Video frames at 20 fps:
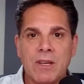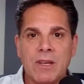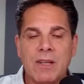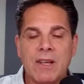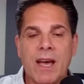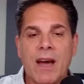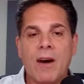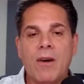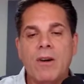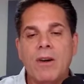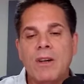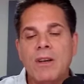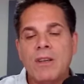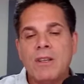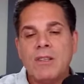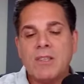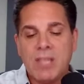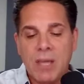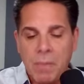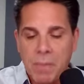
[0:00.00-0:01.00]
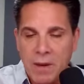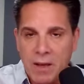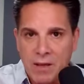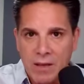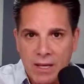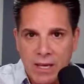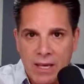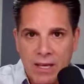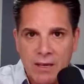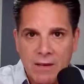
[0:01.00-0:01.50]
Now,
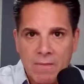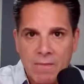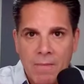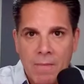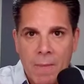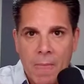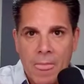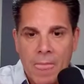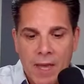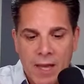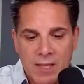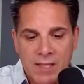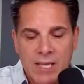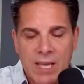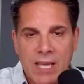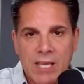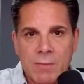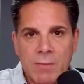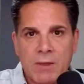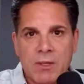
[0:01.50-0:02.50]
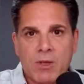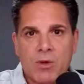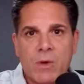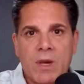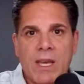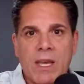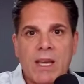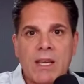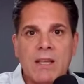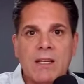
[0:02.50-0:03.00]
typically, it takes
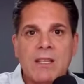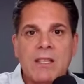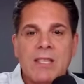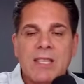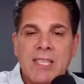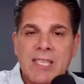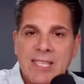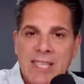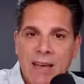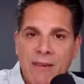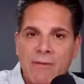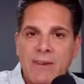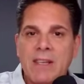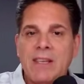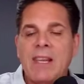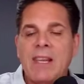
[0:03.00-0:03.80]
between 7